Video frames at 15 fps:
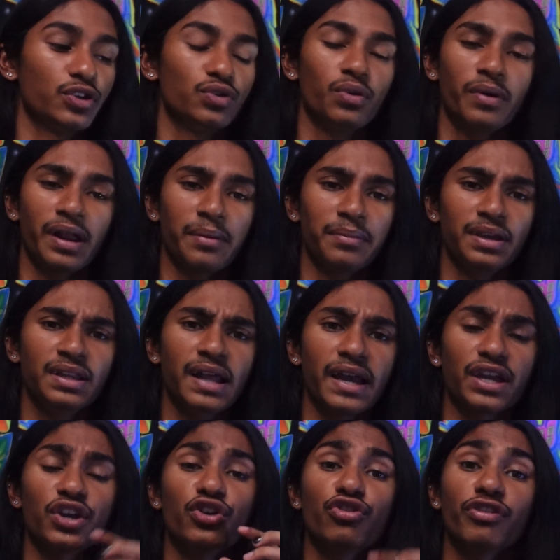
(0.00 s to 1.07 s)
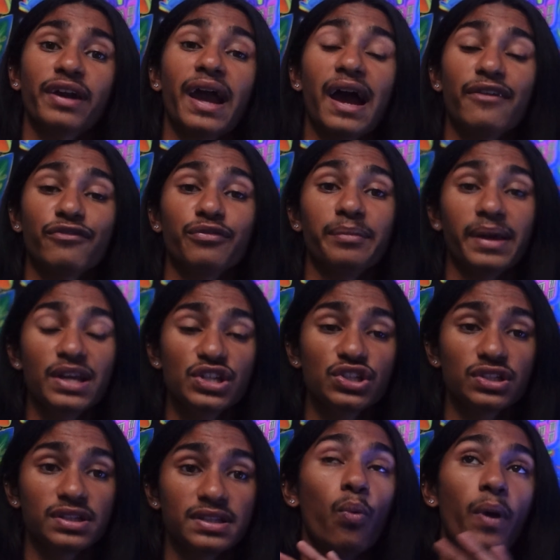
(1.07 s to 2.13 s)
You know what I mean? I can create
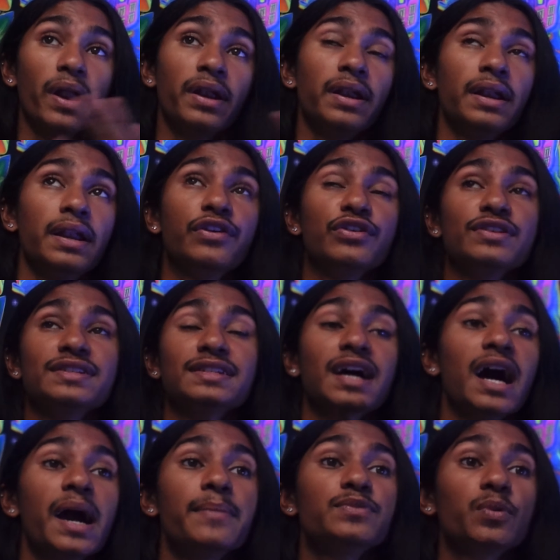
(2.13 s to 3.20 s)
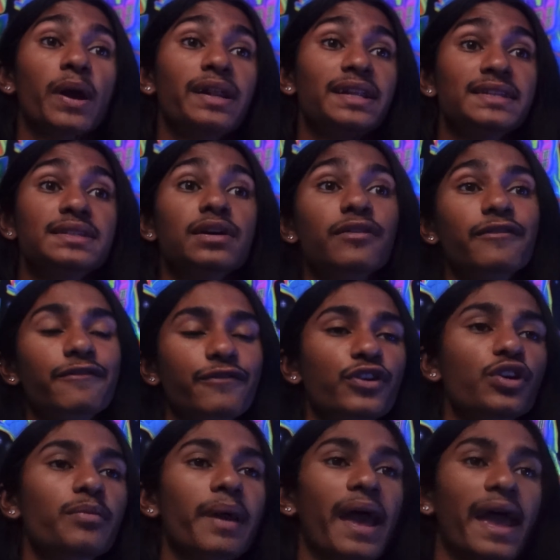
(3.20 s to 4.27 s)
affirmations when there's times where I need to
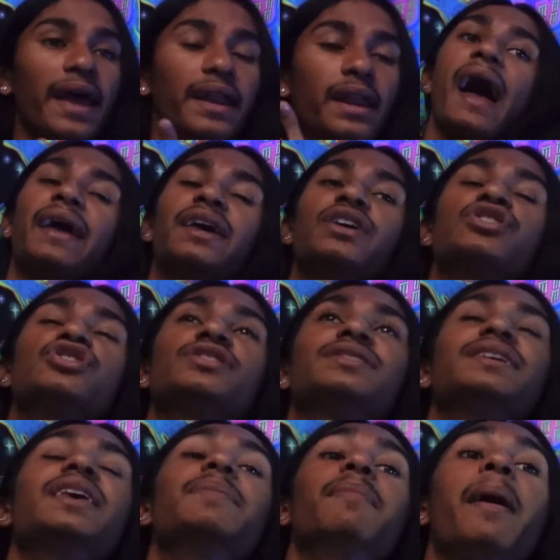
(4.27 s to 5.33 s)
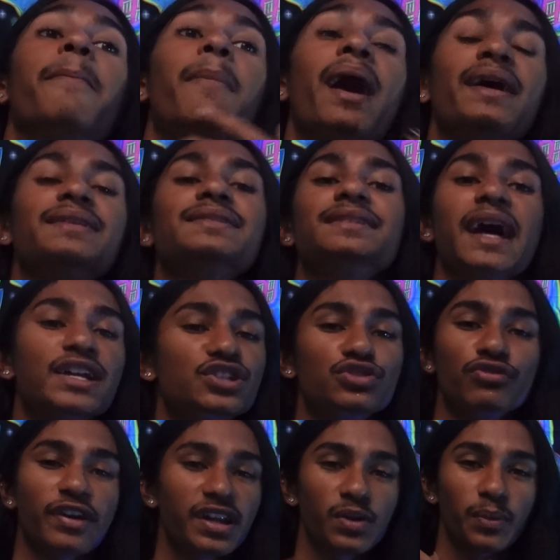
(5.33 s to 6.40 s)
affirm and I can just keep my mind
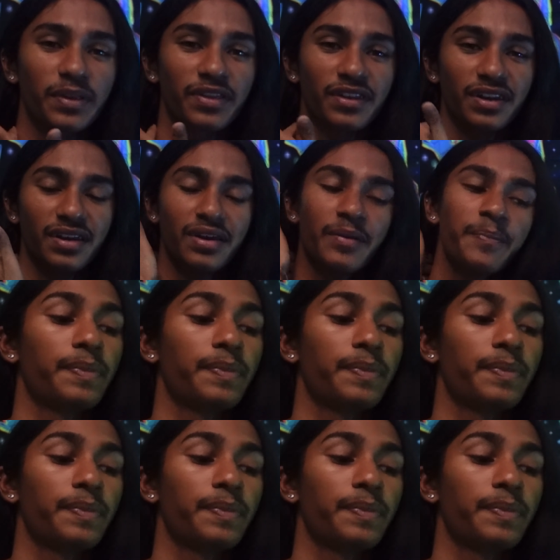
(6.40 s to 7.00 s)
saturated within it.